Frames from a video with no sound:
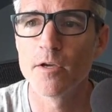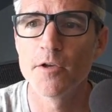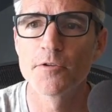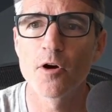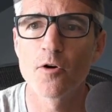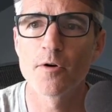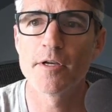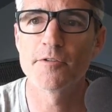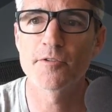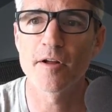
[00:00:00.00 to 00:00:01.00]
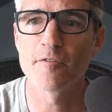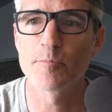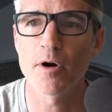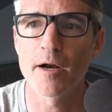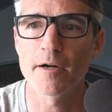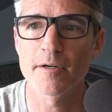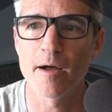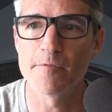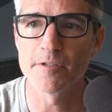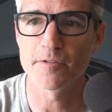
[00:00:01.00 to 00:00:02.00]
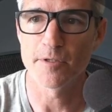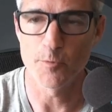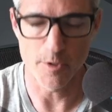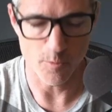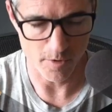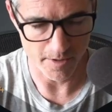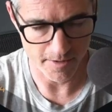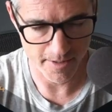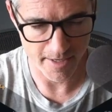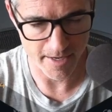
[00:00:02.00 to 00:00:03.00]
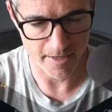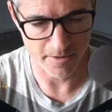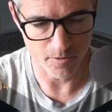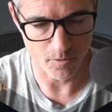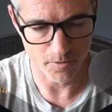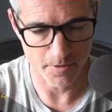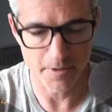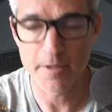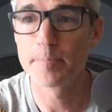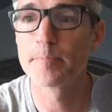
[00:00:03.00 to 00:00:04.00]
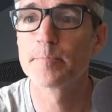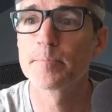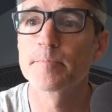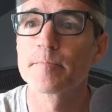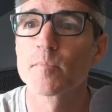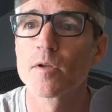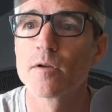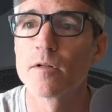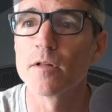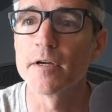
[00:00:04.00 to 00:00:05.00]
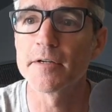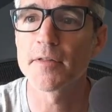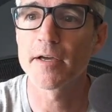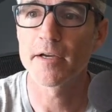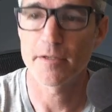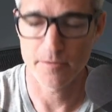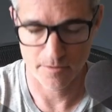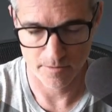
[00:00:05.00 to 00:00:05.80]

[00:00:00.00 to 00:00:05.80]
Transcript: So instead of product, obviously we want category, like that.